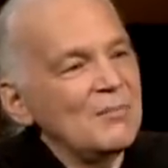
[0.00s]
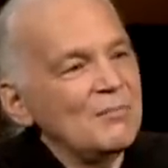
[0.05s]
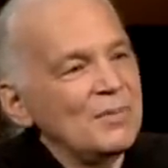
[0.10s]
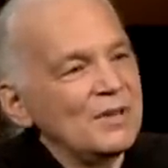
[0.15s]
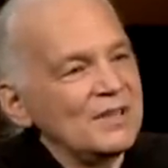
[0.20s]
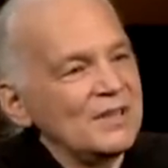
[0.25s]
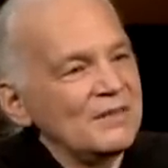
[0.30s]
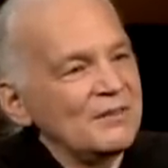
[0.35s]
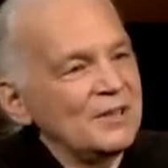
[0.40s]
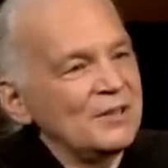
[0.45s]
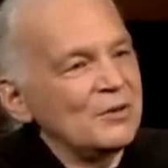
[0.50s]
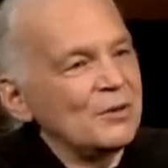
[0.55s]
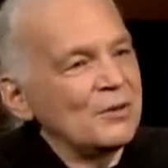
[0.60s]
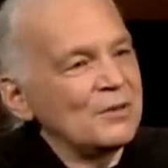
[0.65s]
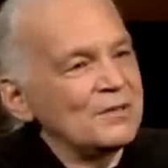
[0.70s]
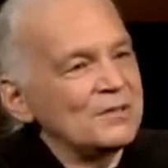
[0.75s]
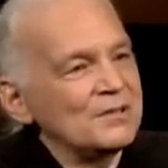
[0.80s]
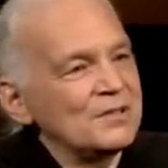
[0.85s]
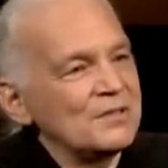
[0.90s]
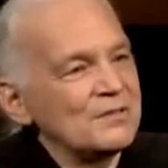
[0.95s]
but if in
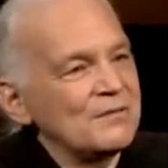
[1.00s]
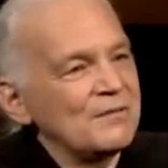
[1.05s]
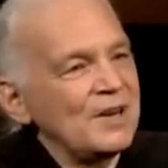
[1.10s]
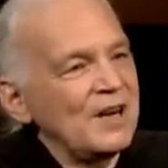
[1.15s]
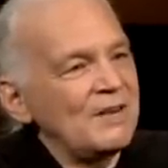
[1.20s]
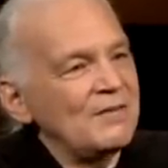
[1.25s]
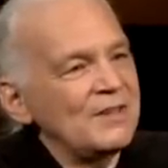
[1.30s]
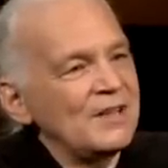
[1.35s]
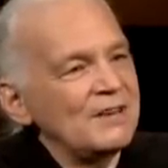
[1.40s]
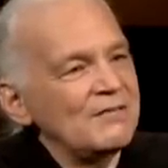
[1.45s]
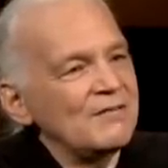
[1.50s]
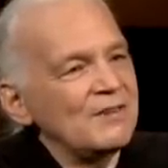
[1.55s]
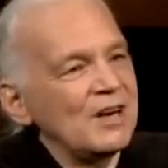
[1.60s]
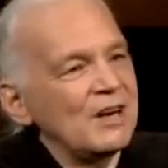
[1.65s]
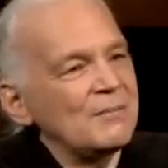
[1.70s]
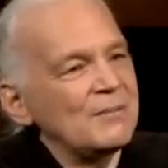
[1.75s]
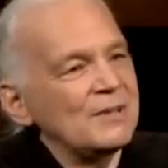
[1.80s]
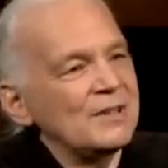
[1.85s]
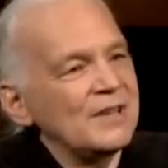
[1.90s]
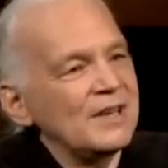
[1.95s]
order to survive in that environment,